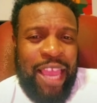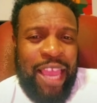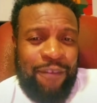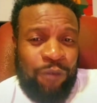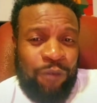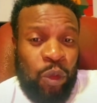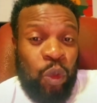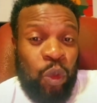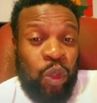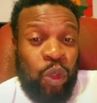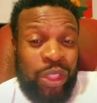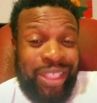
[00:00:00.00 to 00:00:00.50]

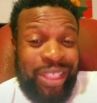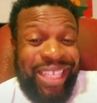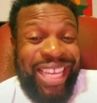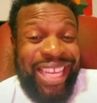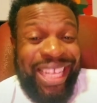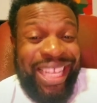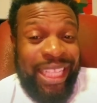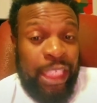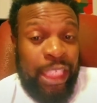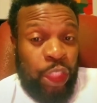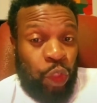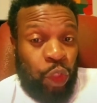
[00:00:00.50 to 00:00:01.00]
Have you
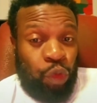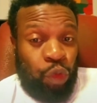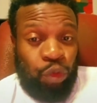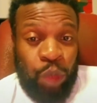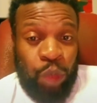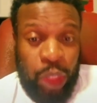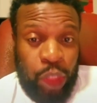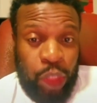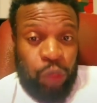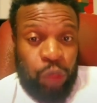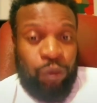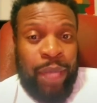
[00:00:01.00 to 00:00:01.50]
seen these
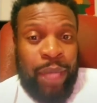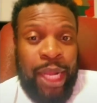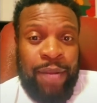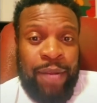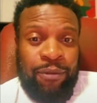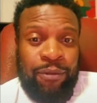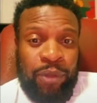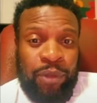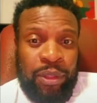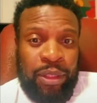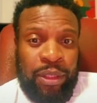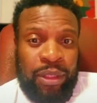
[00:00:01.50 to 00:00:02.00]
truck
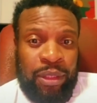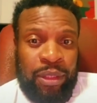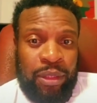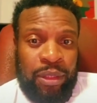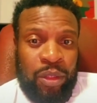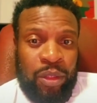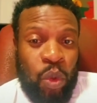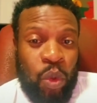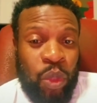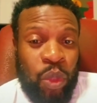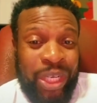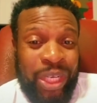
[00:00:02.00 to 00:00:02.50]
drivers
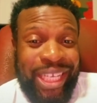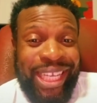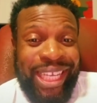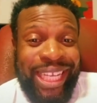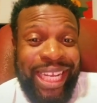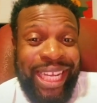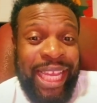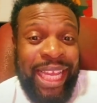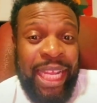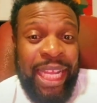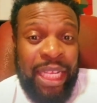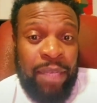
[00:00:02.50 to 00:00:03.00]
on the
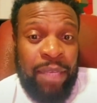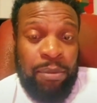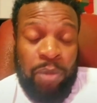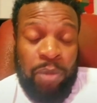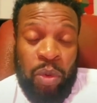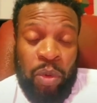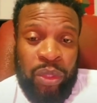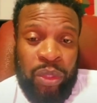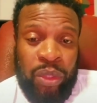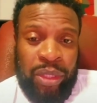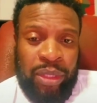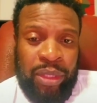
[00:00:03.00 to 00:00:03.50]
Canadian
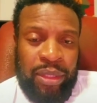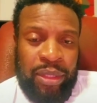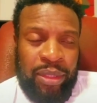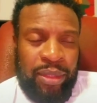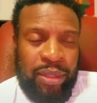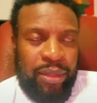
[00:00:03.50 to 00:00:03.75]
border?